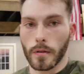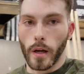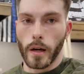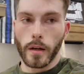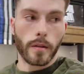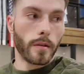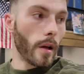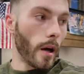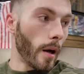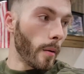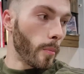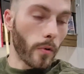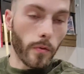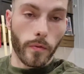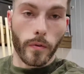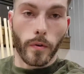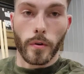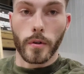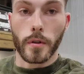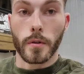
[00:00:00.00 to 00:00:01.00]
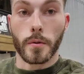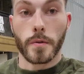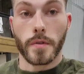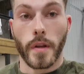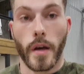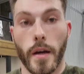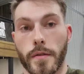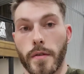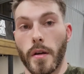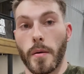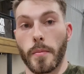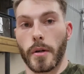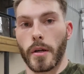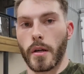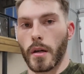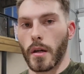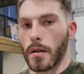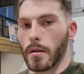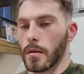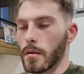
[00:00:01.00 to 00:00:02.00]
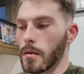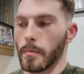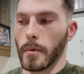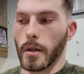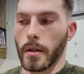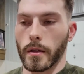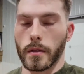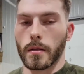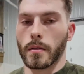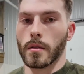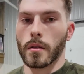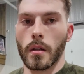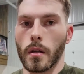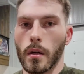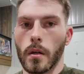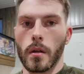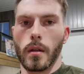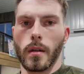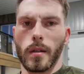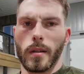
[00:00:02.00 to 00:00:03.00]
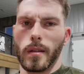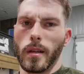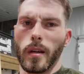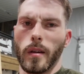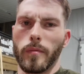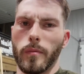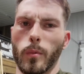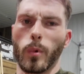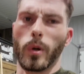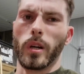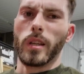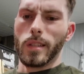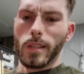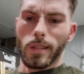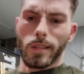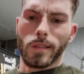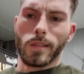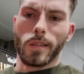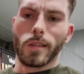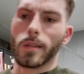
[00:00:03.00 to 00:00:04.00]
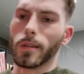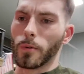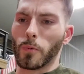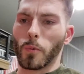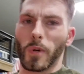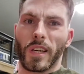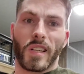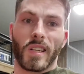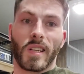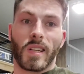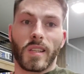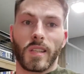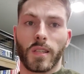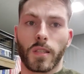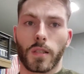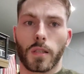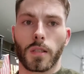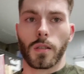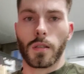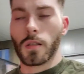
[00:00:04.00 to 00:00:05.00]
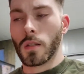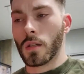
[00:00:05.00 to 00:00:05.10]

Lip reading: I prefer to use that type of connector. It makes life way easier, way cleaner.